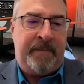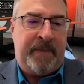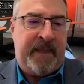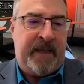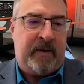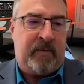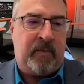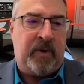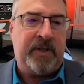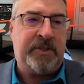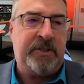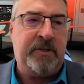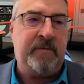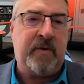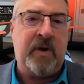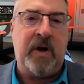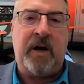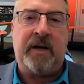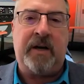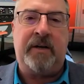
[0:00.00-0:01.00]
that what you've
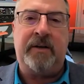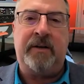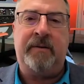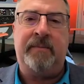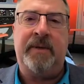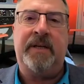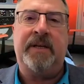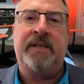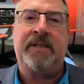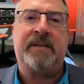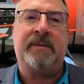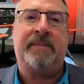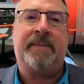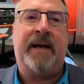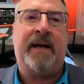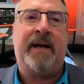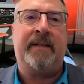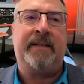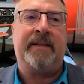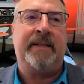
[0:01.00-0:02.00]
got in your
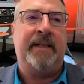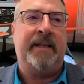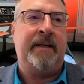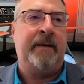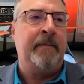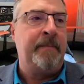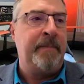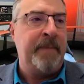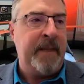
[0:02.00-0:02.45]
municipality,